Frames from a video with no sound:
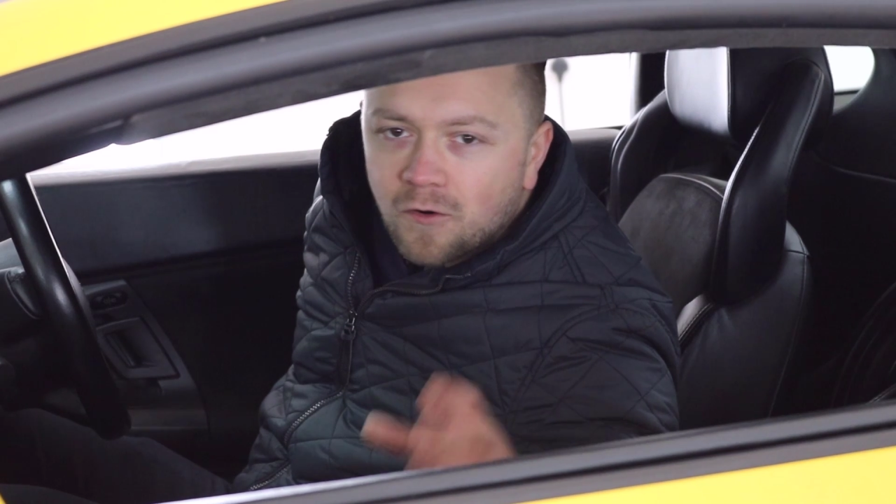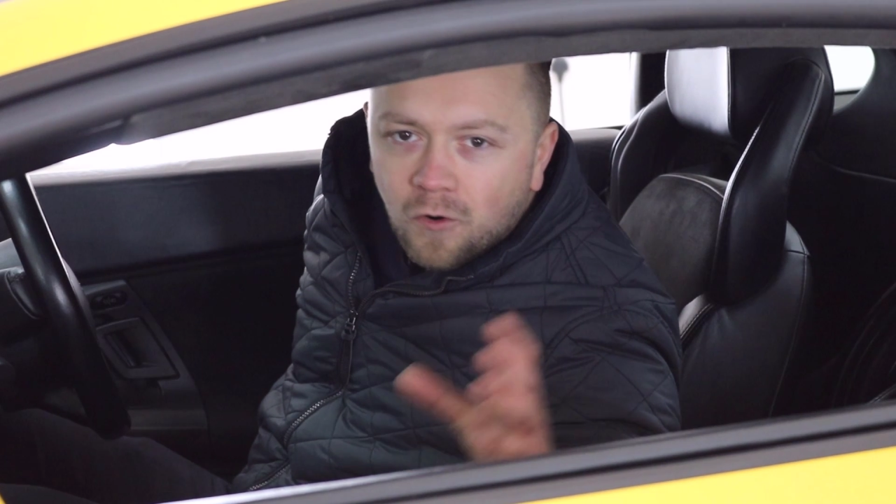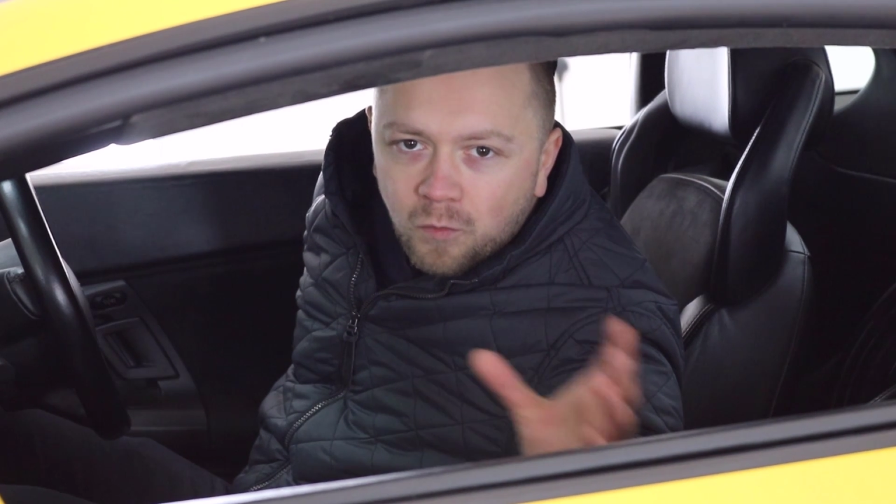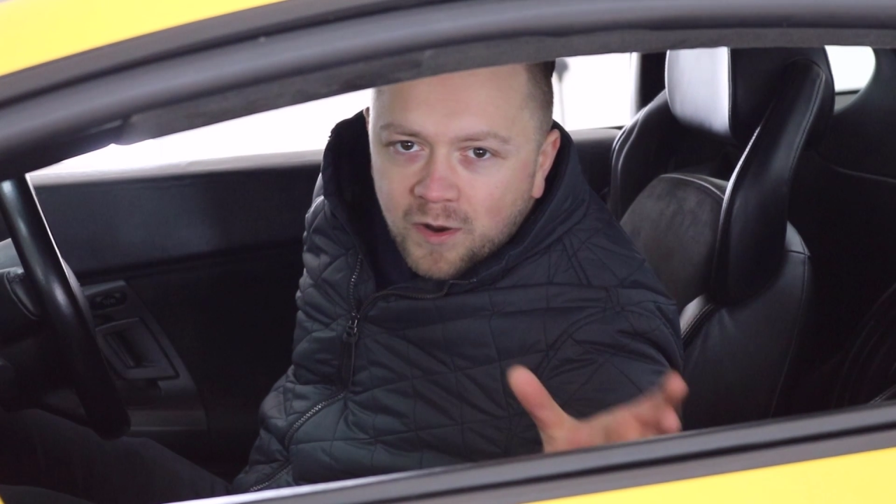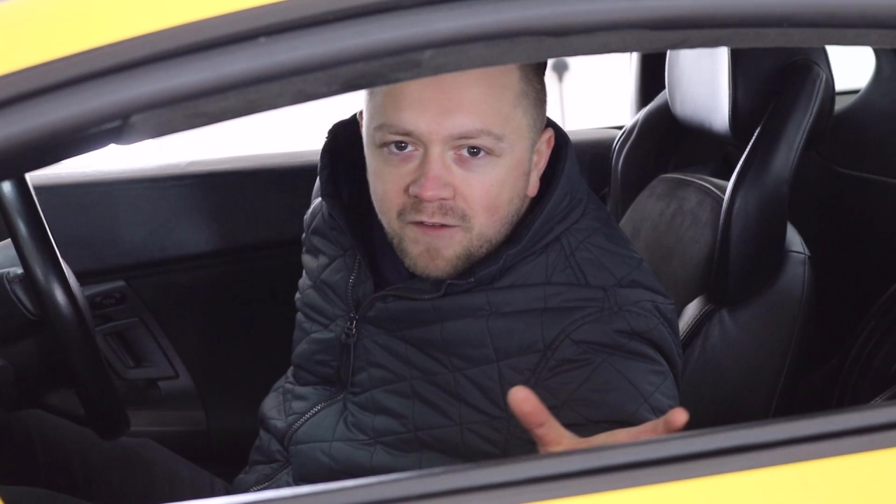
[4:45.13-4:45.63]

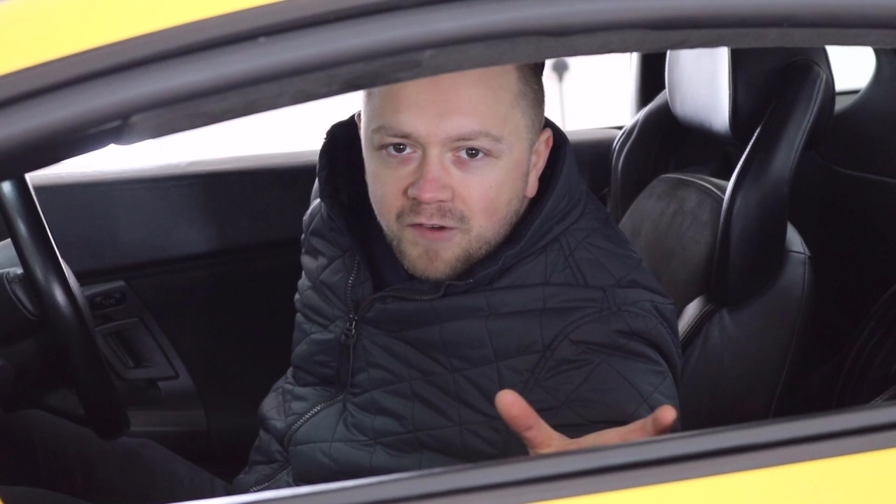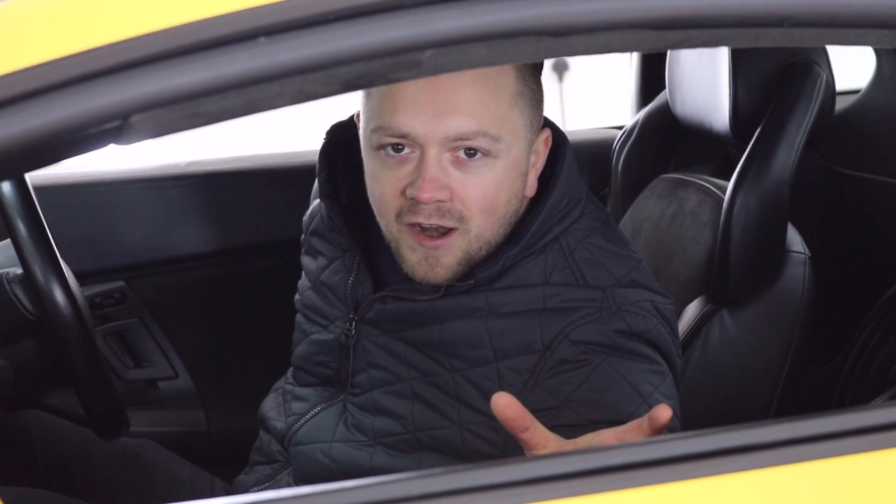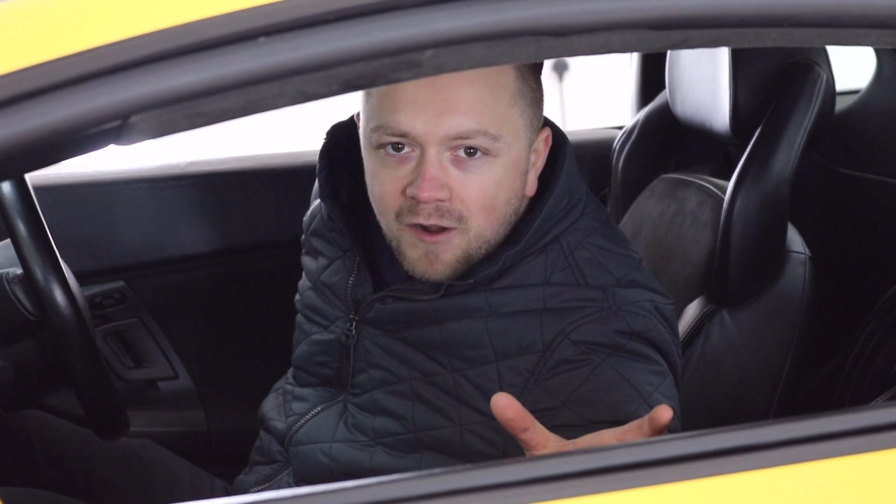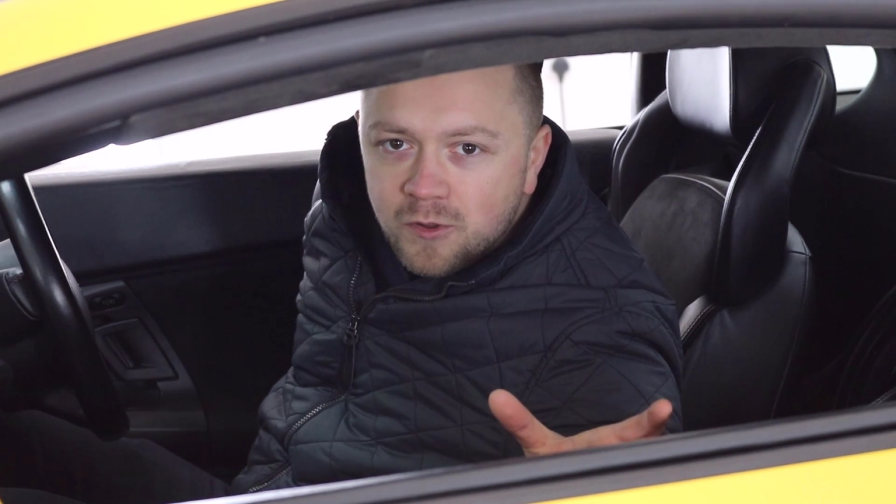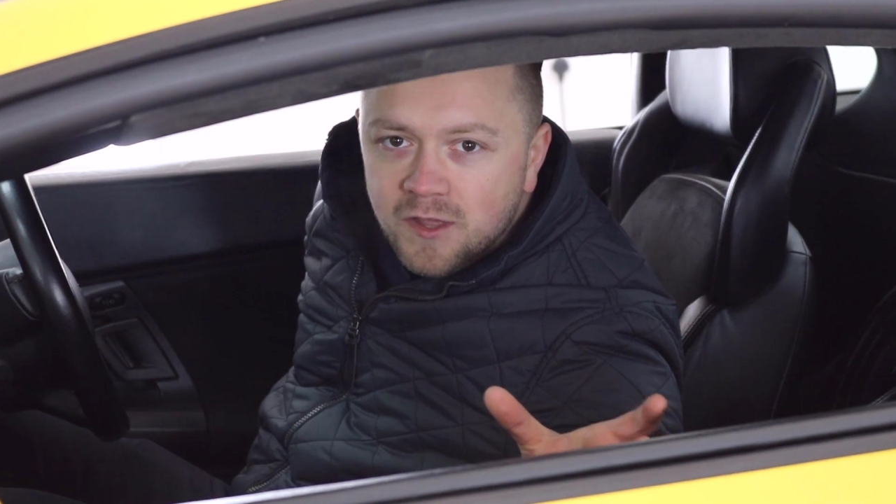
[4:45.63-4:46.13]
or whatever
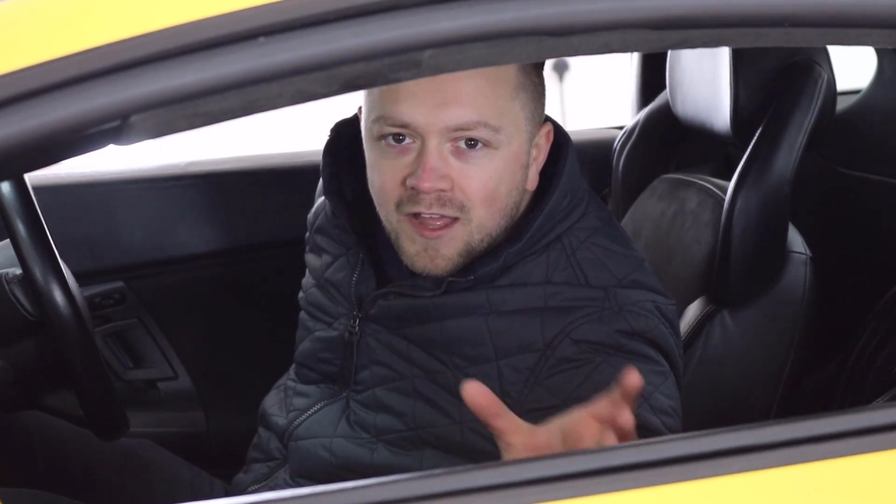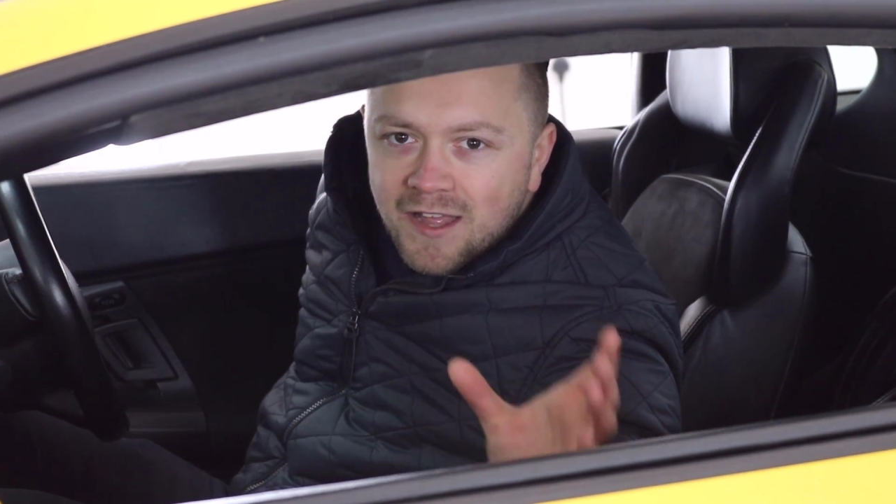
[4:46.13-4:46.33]
else